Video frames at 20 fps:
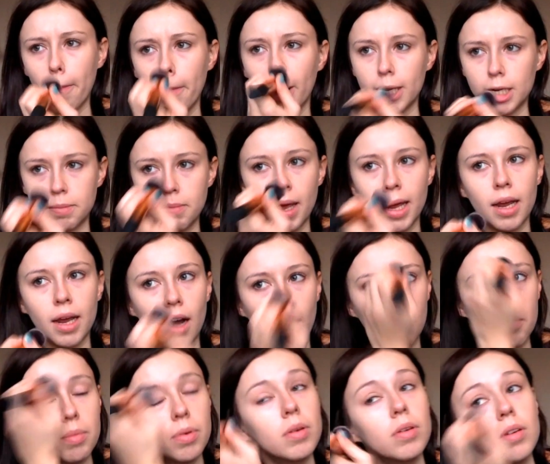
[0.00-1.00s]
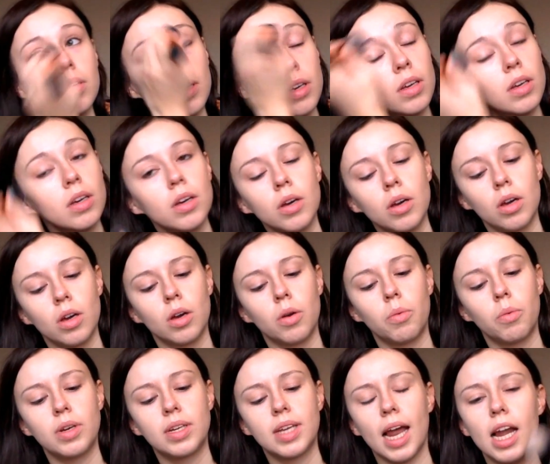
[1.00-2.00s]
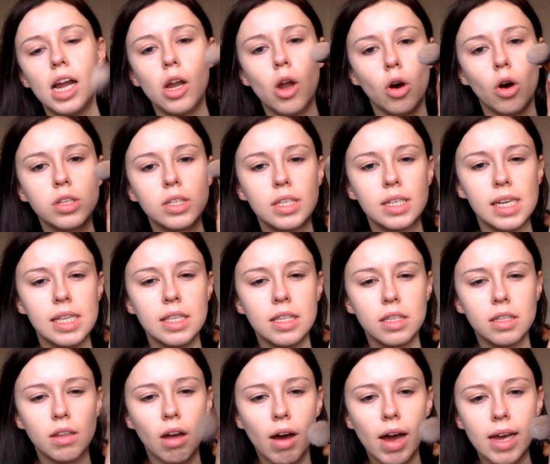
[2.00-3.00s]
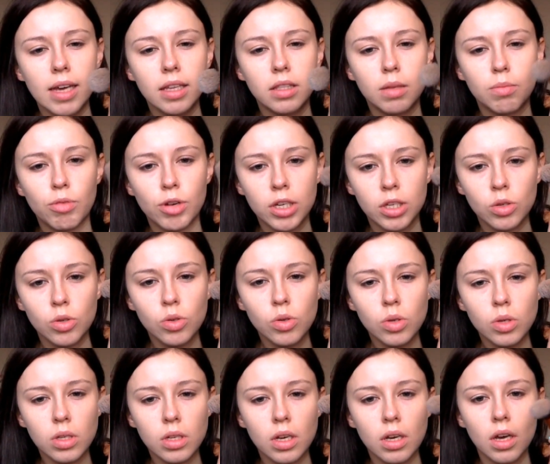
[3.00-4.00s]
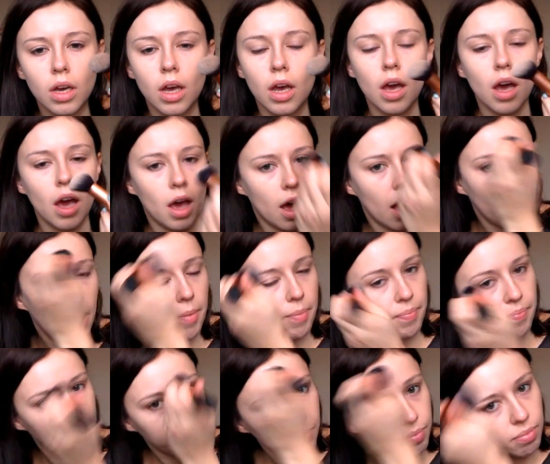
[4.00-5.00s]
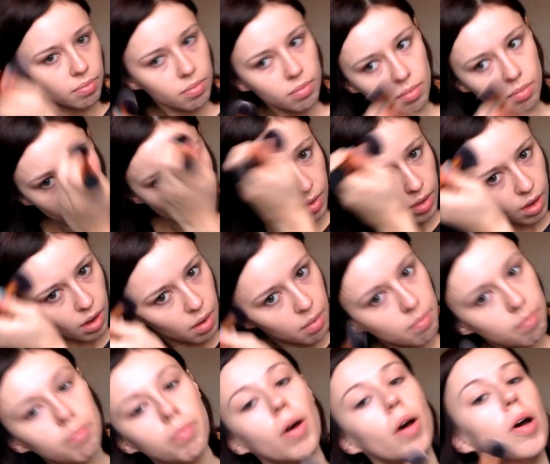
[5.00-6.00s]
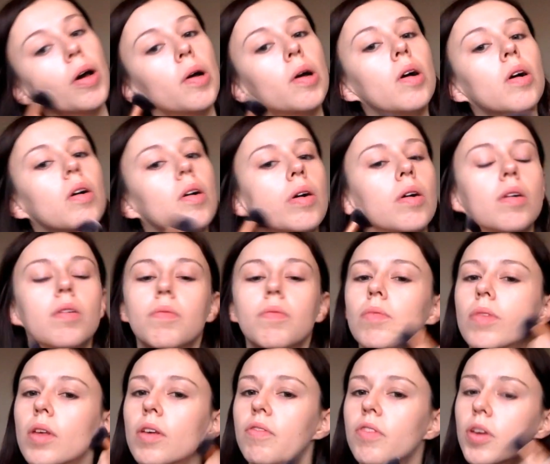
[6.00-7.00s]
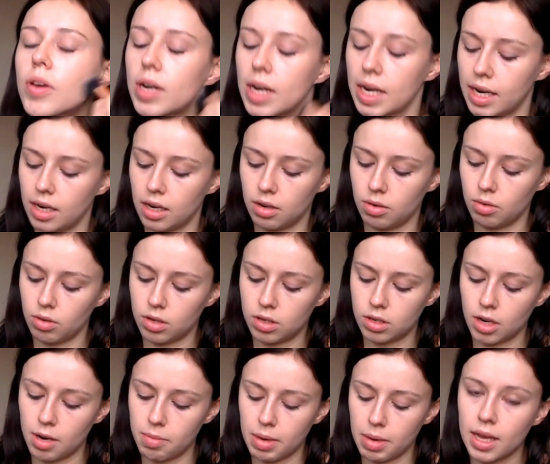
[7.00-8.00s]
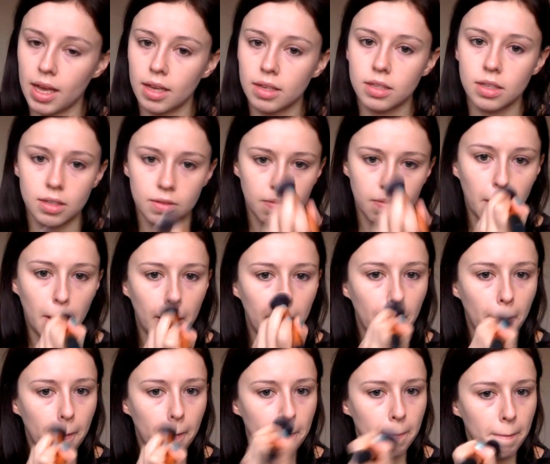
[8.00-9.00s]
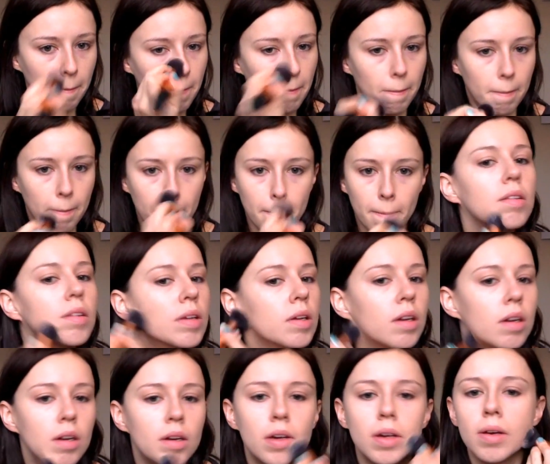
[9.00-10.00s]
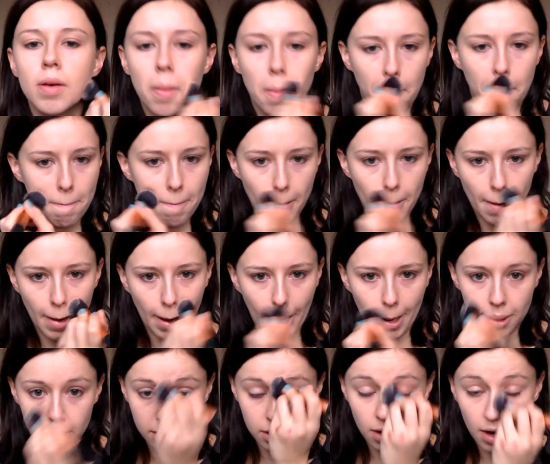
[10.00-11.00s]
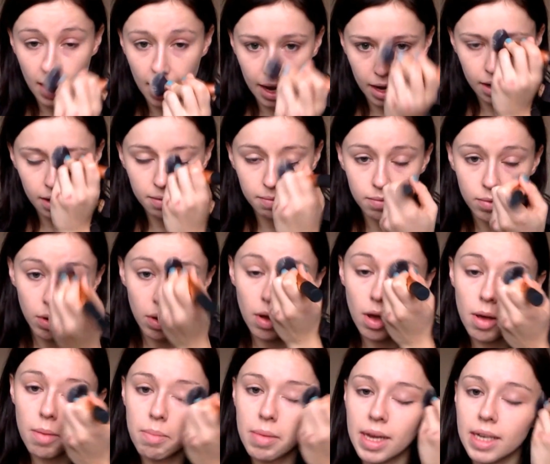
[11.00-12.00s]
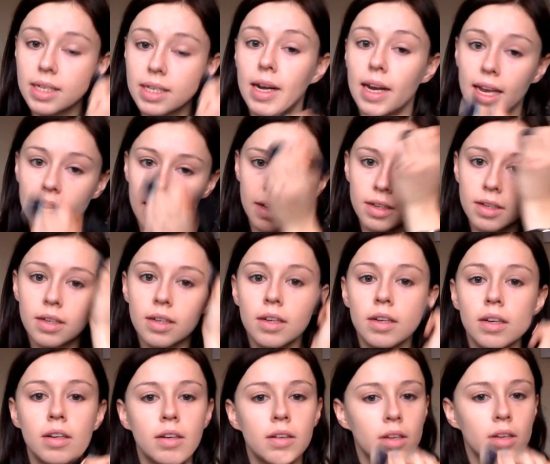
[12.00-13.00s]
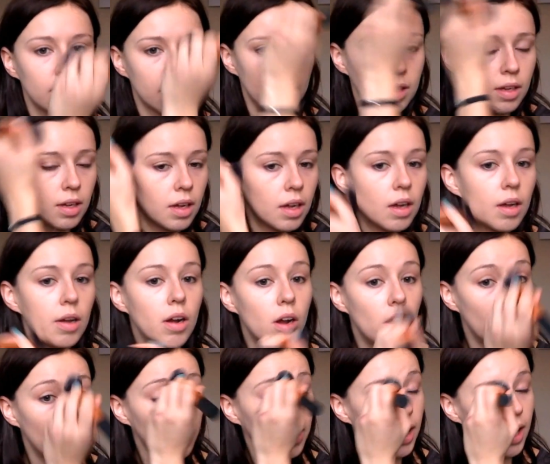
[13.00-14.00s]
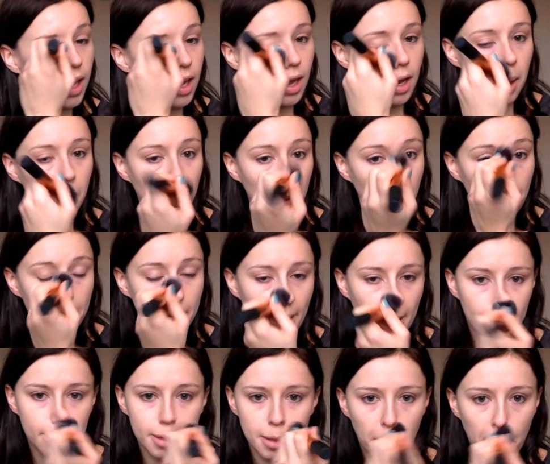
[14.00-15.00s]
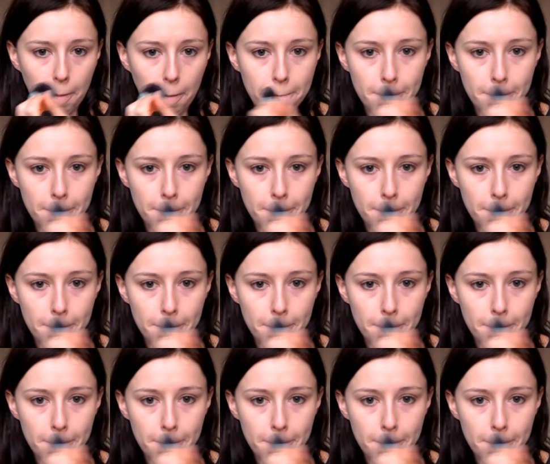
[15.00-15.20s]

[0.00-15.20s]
much makeup would get lost inside the bristles, but if you clean it all the time, I guess it's fine. Okay, so like immediately looking better.